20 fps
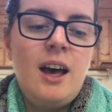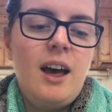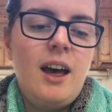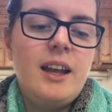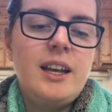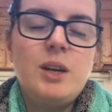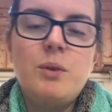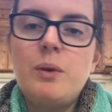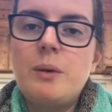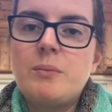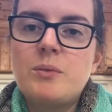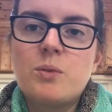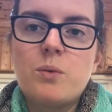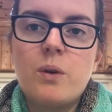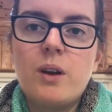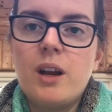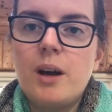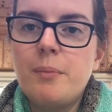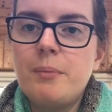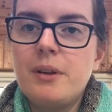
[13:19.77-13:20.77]
And he whipped
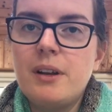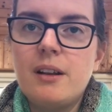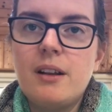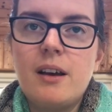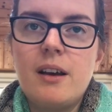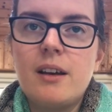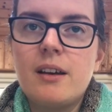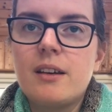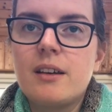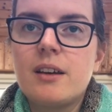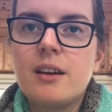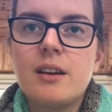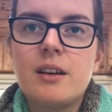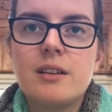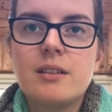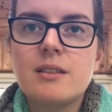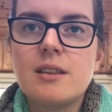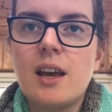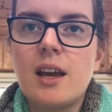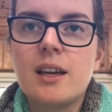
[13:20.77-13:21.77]
one up in like
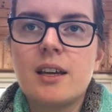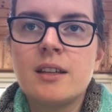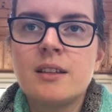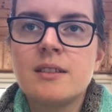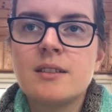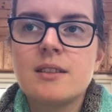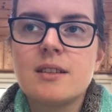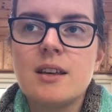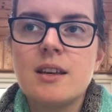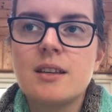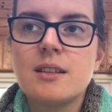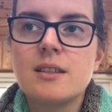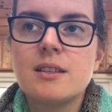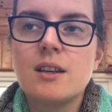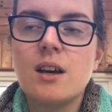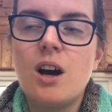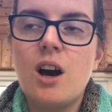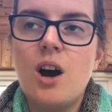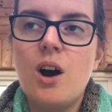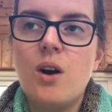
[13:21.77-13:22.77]
seconds.
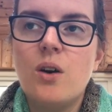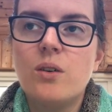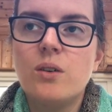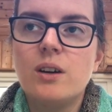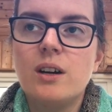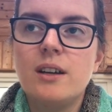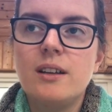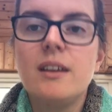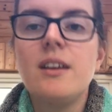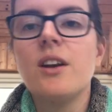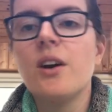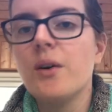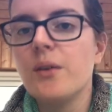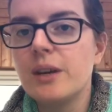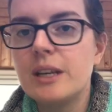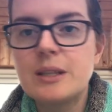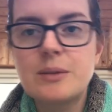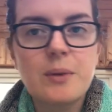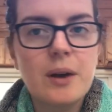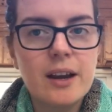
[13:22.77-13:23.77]
So, you know,
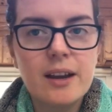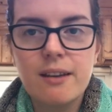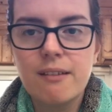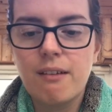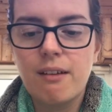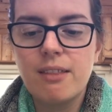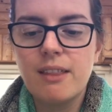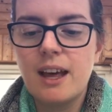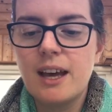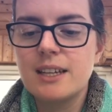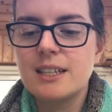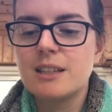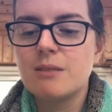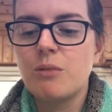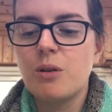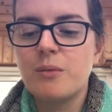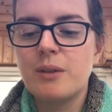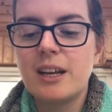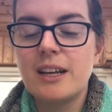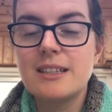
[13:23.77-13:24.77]
he's working on that at the
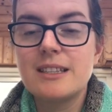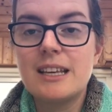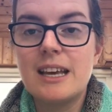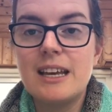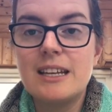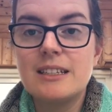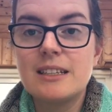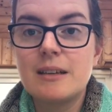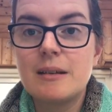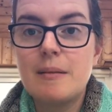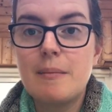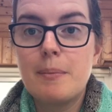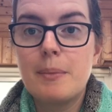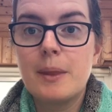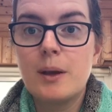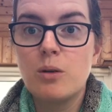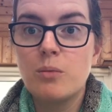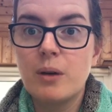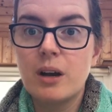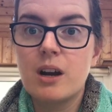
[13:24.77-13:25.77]
moment. I said,
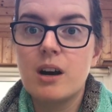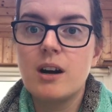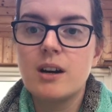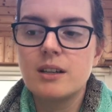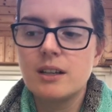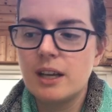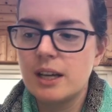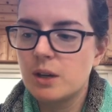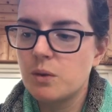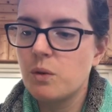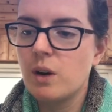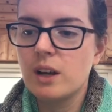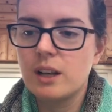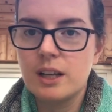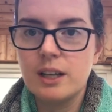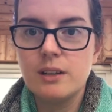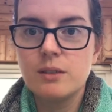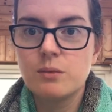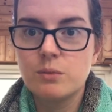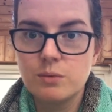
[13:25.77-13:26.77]
oh my God, like,
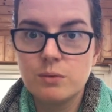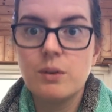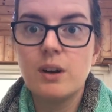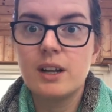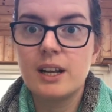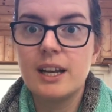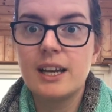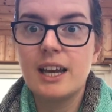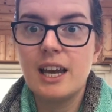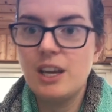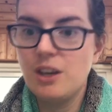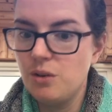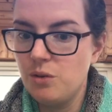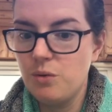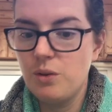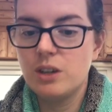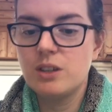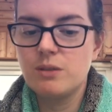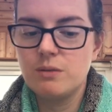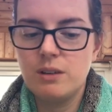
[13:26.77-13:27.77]
what'll I get you?
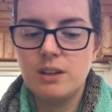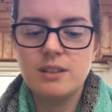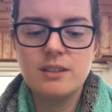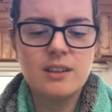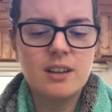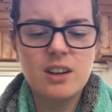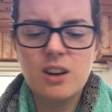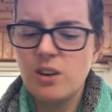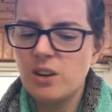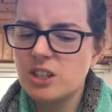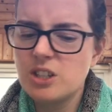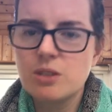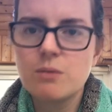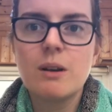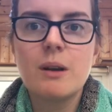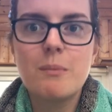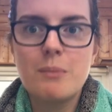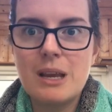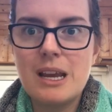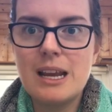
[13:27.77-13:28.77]
And he's like, oh, I just
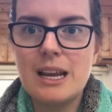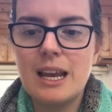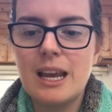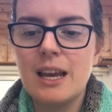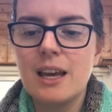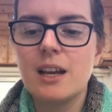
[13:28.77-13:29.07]
want a beanie.